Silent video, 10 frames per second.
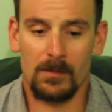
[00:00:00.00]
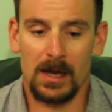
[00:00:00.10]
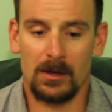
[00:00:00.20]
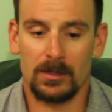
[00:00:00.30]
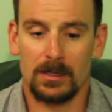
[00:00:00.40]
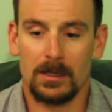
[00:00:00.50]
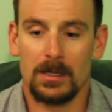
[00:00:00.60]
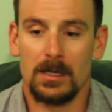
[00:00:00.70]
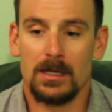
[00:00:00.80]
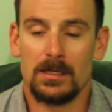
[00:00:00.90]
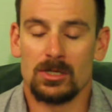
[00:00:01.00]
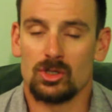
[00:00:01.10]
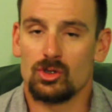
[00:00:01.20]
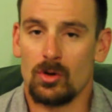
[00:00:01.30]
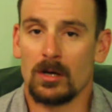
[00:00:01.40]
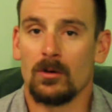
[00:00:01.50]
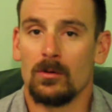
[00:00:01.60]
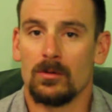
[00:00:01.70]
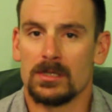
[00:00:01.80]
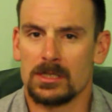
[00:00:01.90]
about this
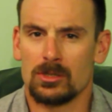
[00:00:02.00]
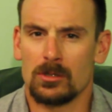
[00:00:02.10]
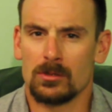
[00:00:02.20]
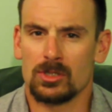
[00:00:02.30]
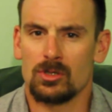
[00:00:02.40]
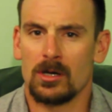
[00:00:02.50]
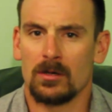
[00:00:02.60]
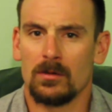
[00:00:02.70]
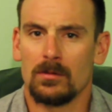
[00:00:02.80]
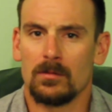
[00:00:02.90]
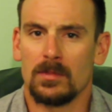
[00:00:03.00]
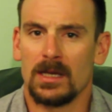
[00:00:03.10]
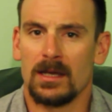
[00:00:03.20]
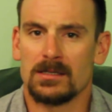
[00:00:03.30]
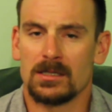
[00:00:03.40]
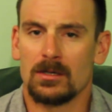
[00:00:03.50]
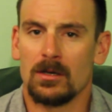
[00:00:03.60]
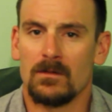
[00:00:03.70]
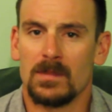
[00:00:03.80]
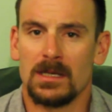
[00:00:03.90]
struggle, this internal struggle, because it
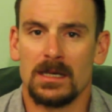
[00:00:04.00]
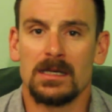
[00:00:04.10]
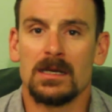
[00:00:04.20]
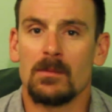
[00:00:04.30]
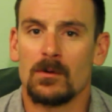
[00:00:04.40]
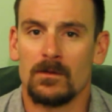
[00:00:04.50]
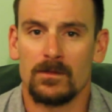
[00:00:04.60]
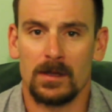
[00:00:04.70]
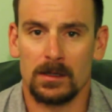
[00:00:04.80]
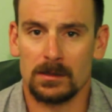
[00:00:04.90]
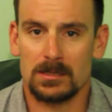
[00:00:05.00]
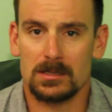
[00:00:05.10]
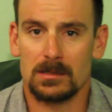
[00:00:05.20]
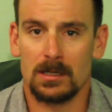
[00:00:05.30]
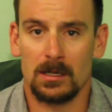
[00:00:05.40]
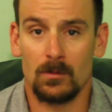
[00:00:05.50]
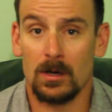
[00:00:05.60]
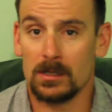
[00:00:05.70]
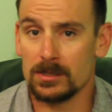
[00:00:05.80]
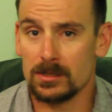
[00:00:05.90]
could have been any number of things, and it
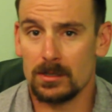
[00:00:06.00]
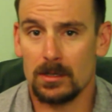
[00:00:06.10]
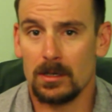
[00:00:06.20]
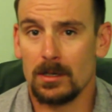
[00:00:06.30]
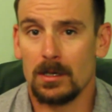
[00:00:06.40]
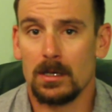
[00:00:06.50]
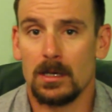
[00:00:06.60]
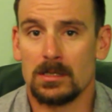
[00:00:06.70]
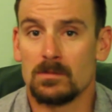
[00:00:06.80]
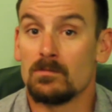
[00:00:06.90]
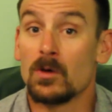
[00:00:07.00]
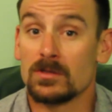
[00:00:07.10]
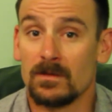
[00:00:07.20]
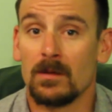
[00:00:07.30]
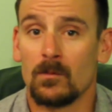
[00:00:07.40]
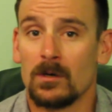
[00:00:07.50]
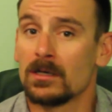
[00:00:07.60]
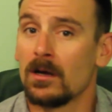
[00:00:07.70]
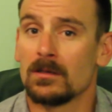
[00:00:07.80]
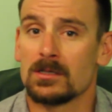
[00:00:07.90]
was. And most of them were
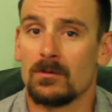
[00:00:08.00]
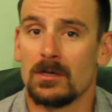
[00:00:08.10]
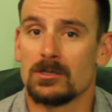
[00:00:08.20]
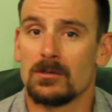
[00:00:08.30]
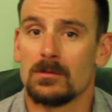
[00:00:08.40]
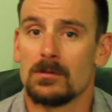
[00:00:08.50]
inconsequential.